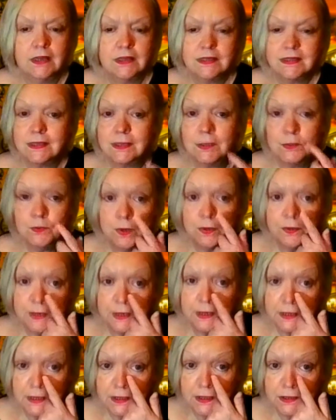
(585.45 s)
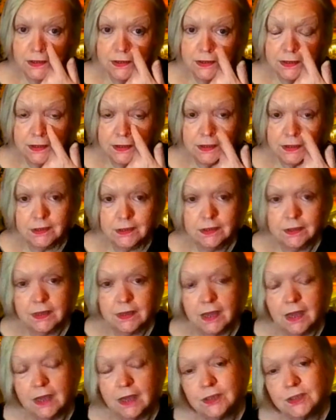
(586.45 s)
and see what they can
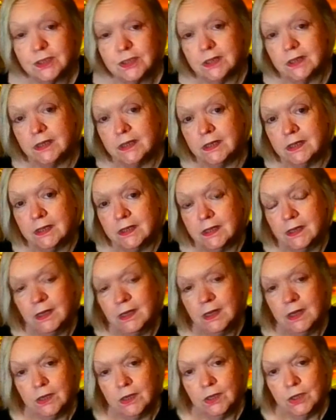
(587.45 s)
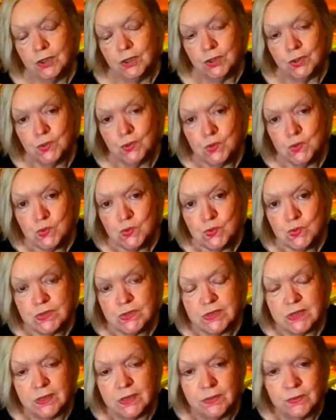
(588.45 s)
can actually
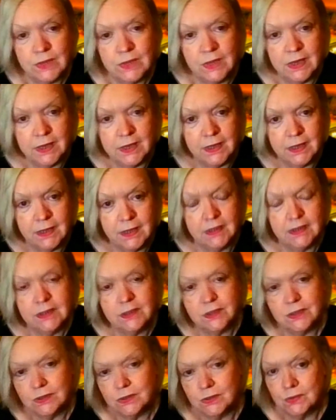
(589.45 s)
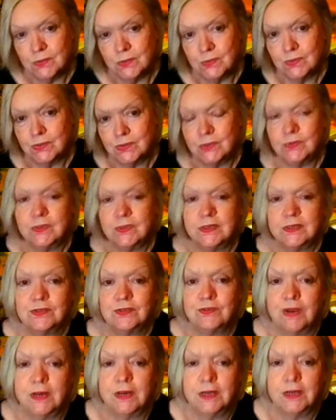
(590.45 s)
use, okay, to to
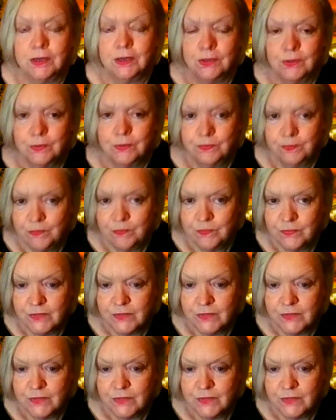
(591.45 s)
discredit you.